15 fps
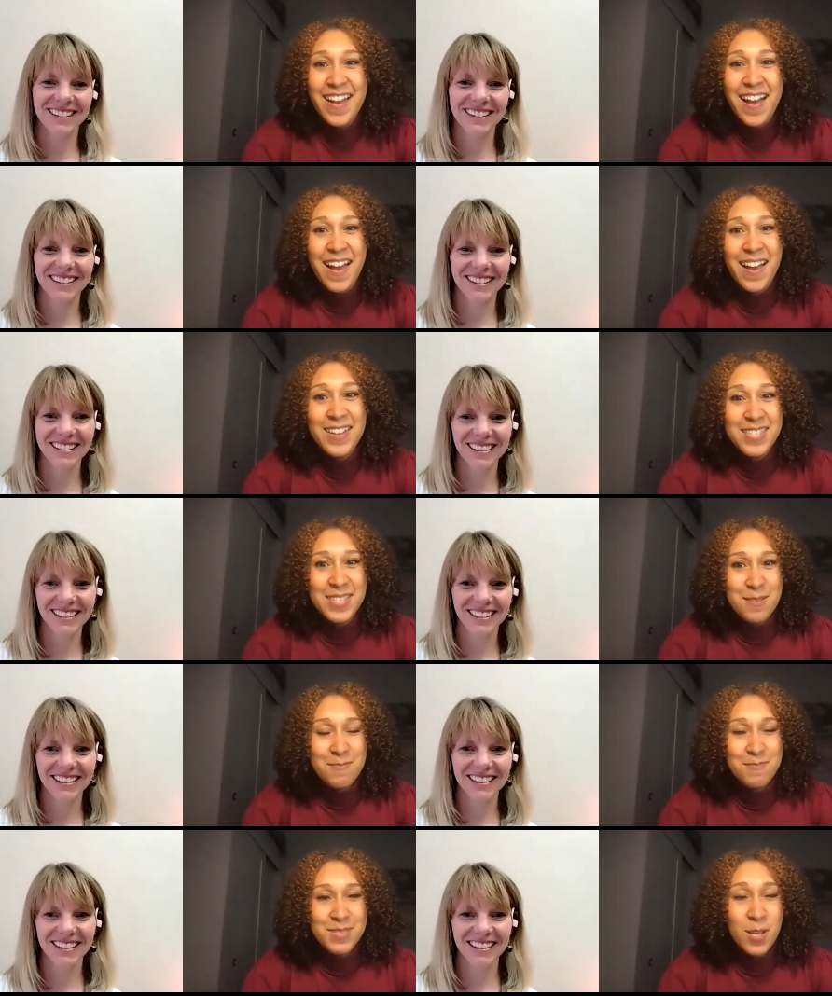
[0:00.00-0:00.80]

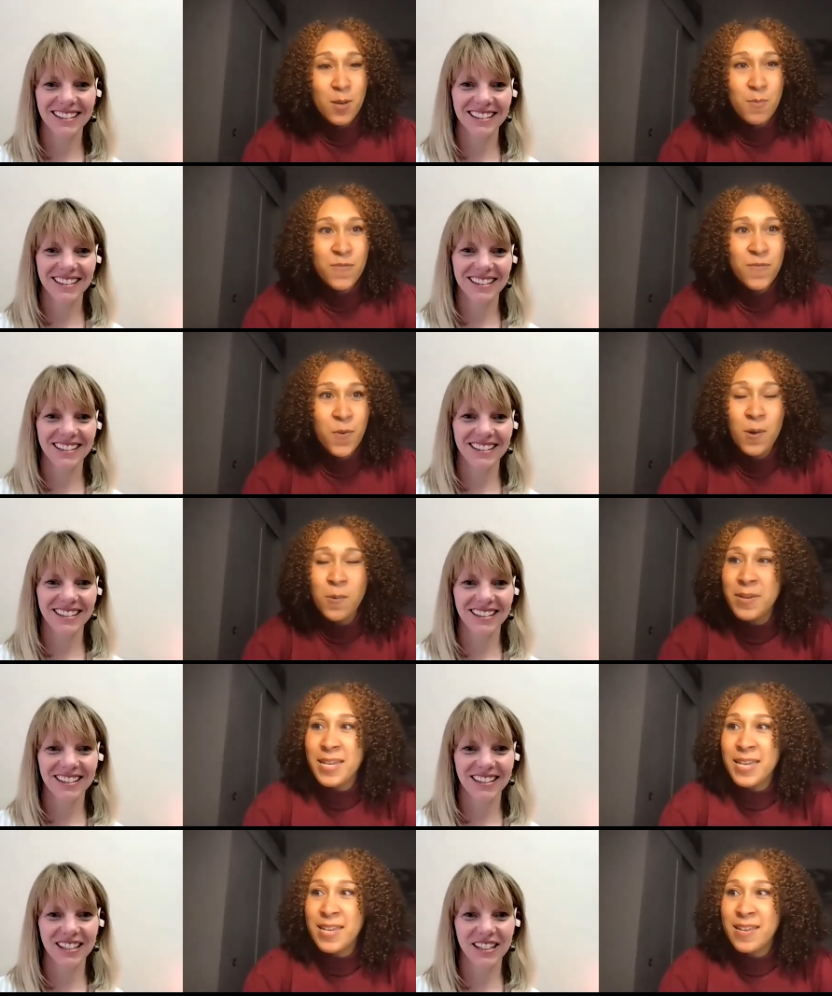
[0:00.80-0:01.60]
Speaker 1: Awesome. So before
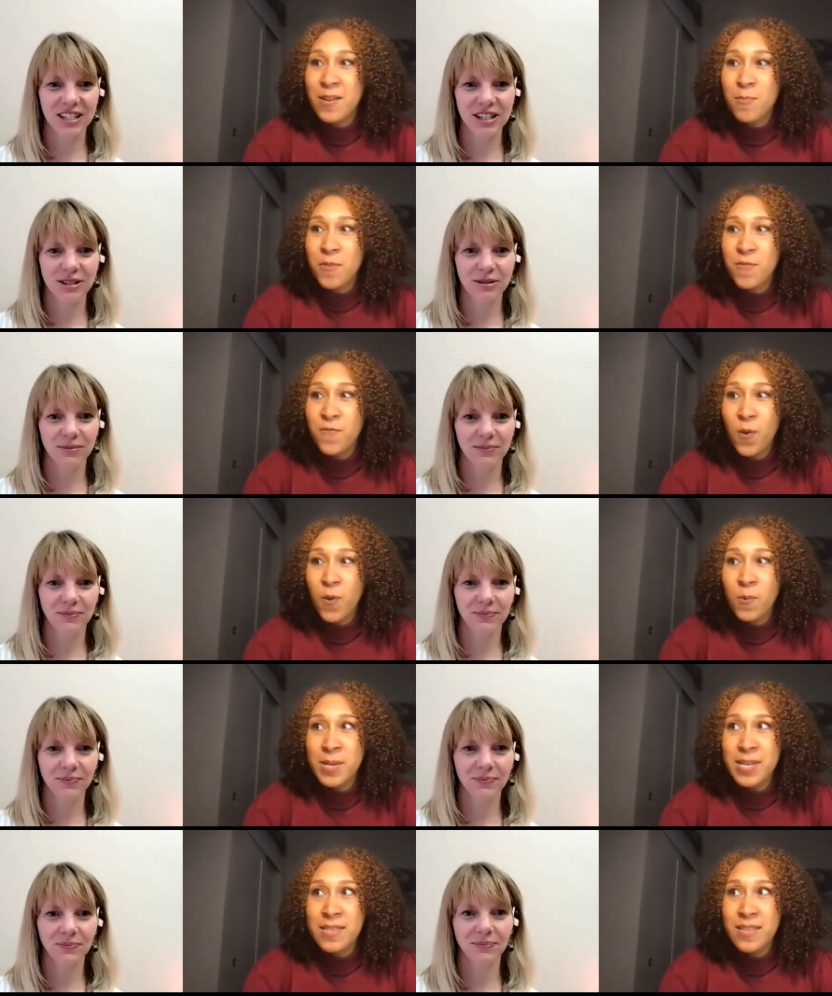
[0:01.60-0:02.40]
we
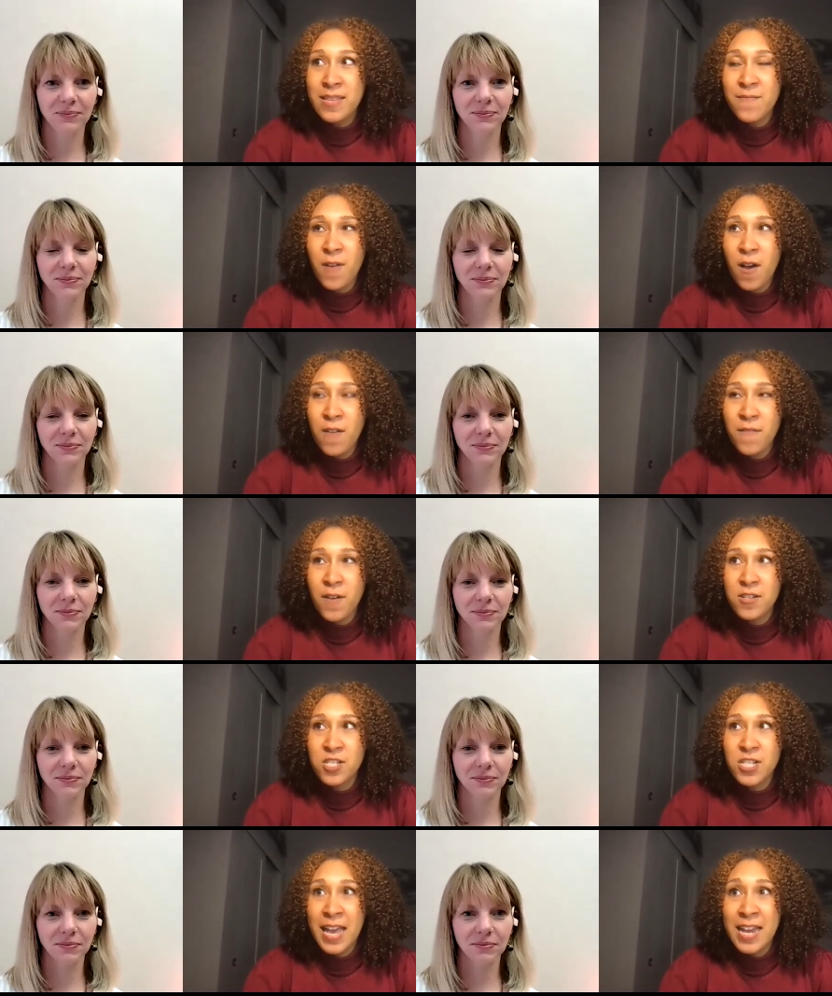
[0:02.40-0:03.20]
before we leave off
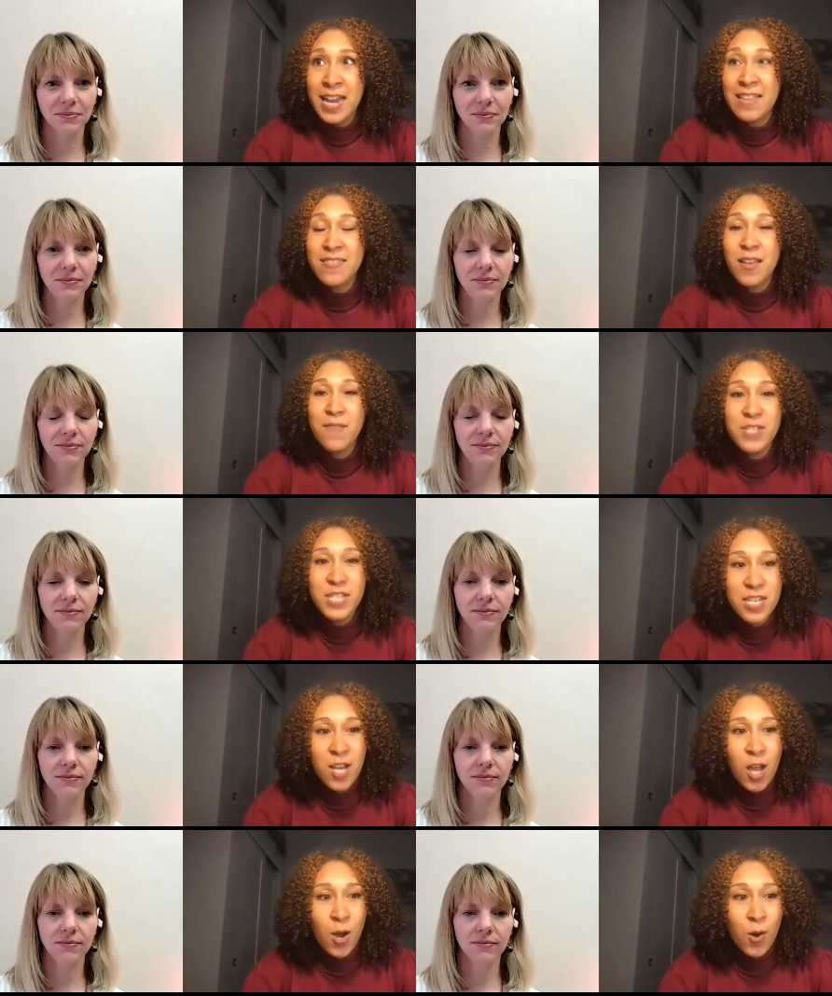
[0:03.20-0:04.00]
our chat, I'd love
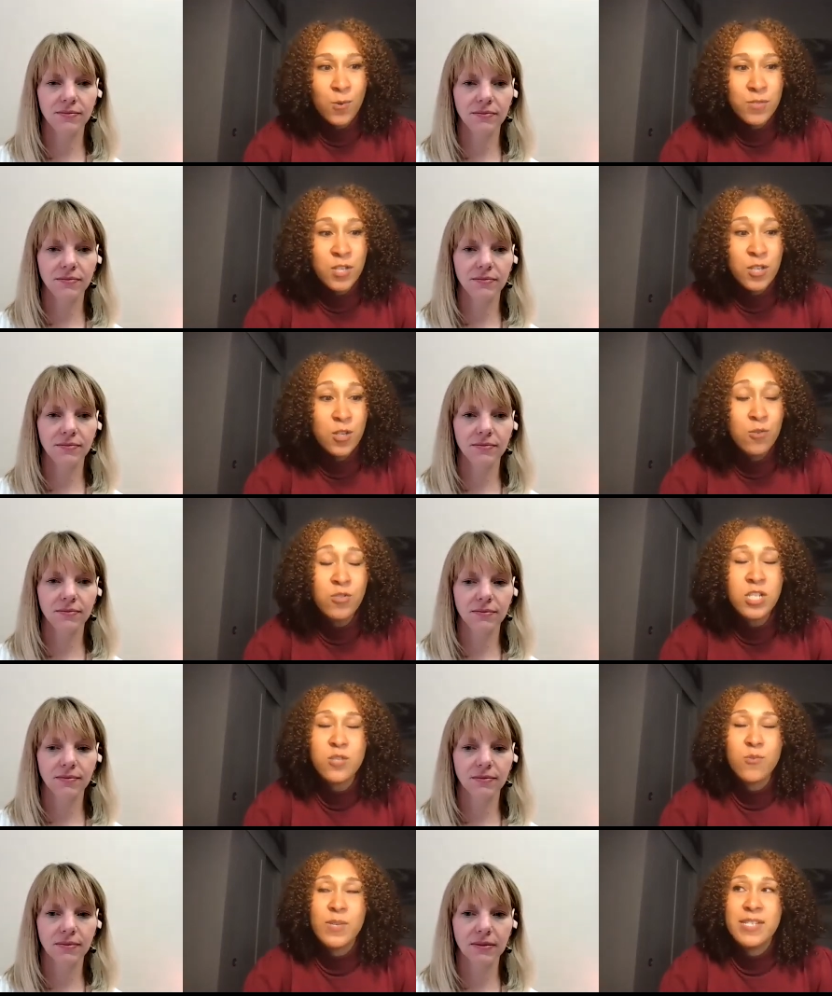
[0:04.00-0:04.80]
to know. So you
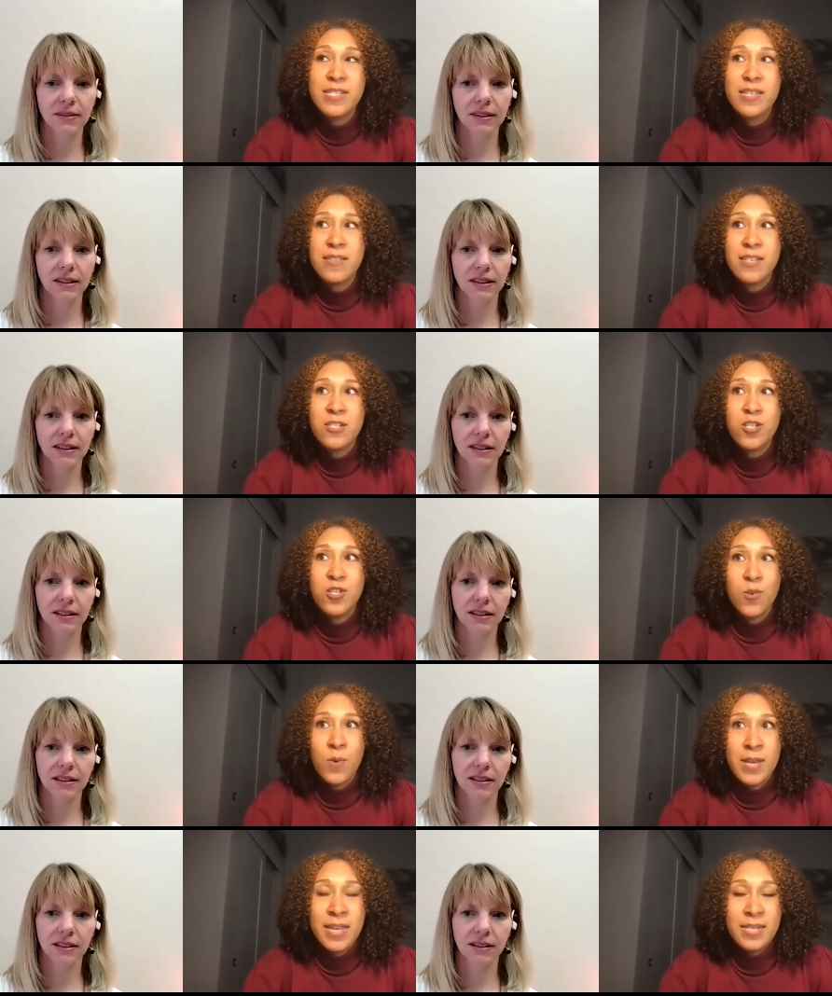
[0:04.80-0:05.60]
just recently
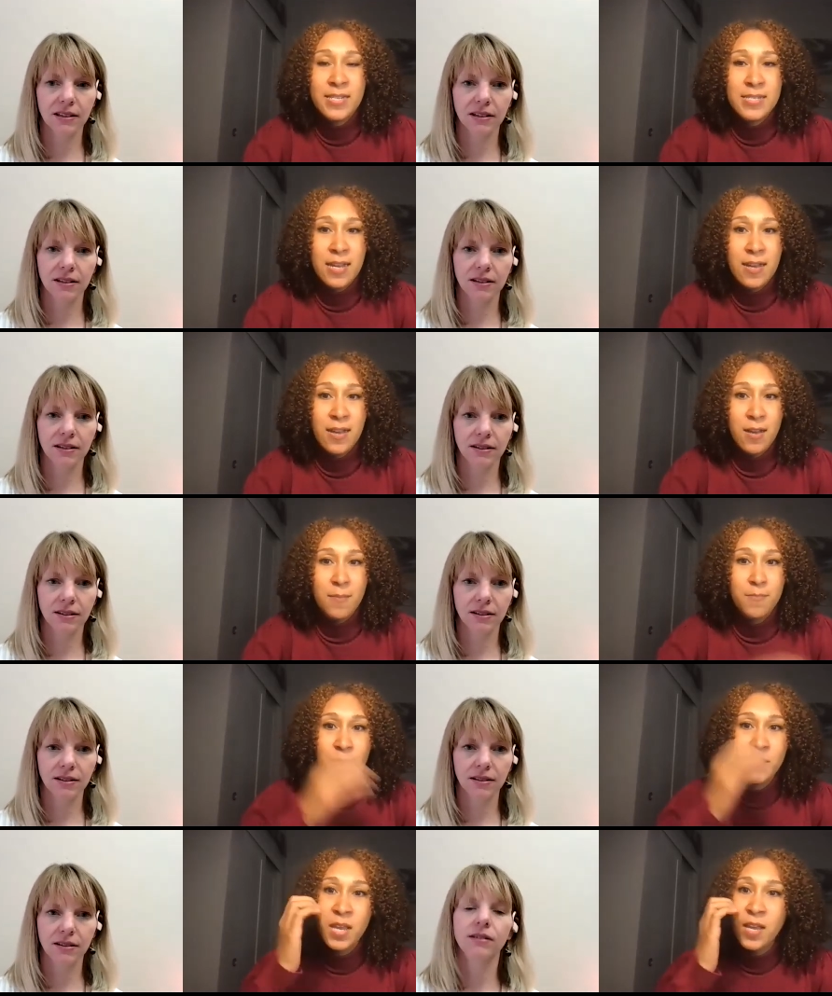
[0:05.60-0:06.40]
joined
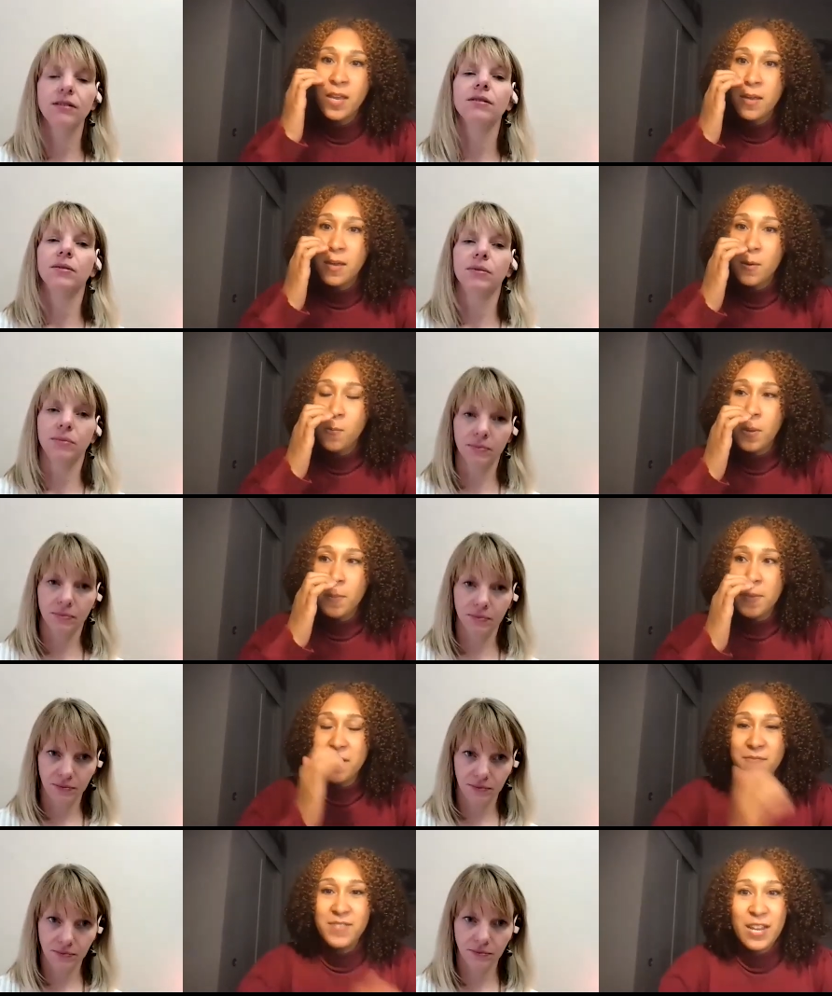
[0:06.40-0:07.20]
um,
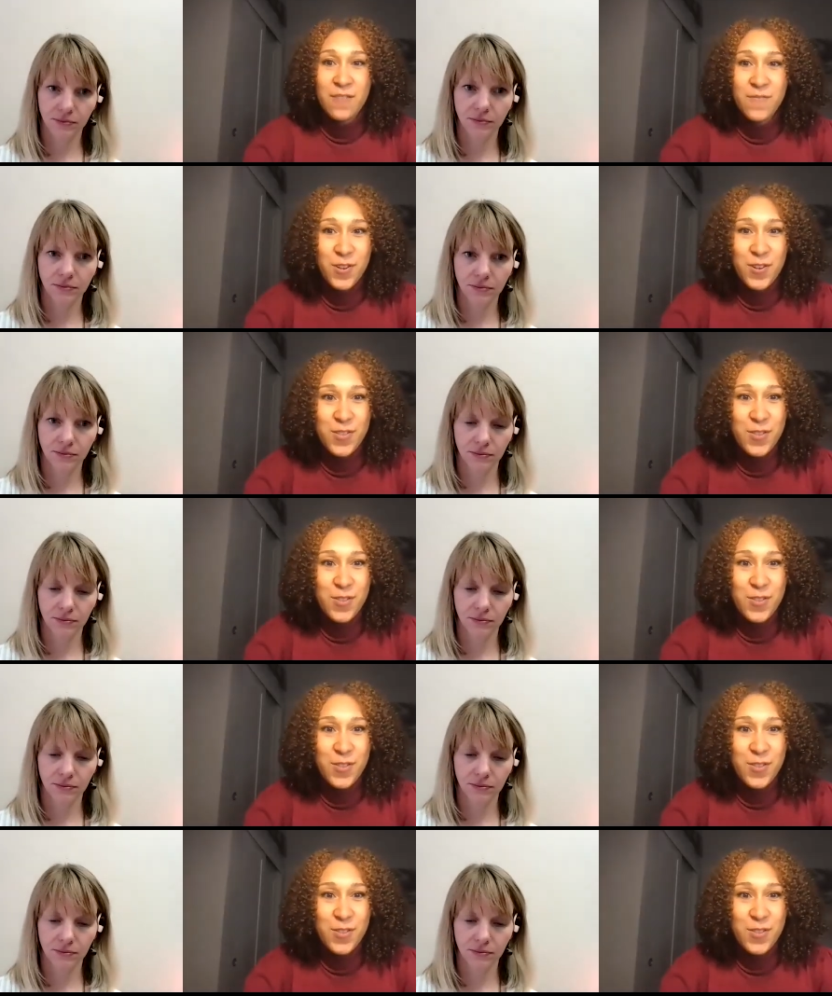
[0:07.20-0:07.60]
Women of Denver